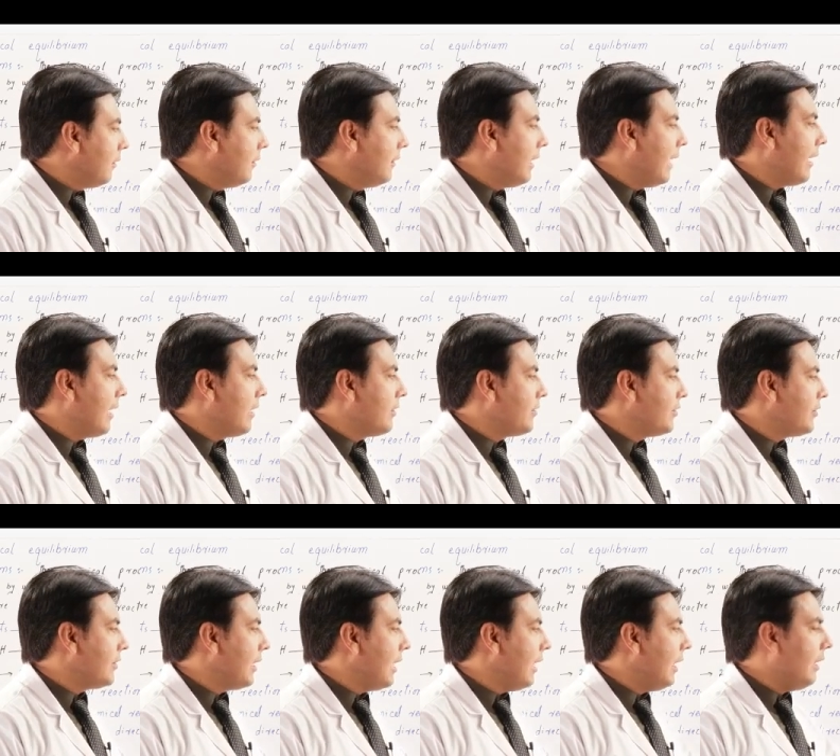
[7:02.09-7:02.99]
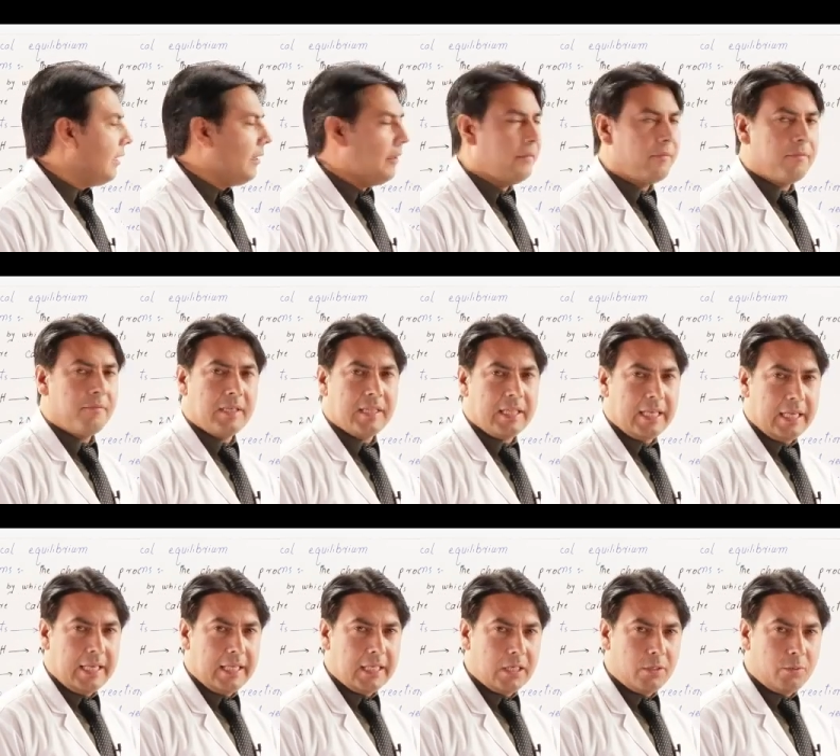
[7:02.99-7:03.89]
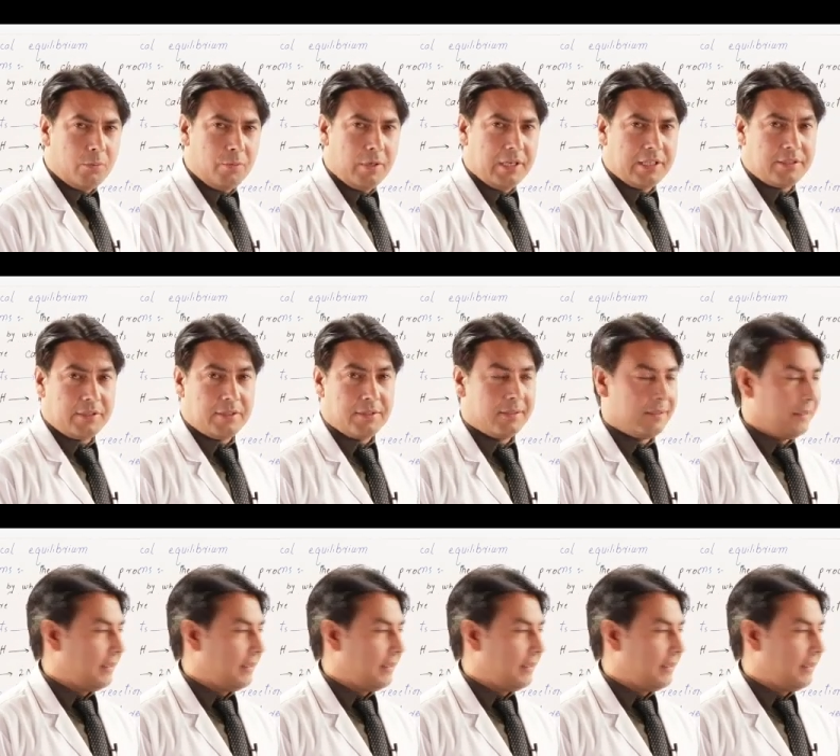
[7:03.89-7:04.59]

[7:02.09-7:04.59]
the HCl with NaOH,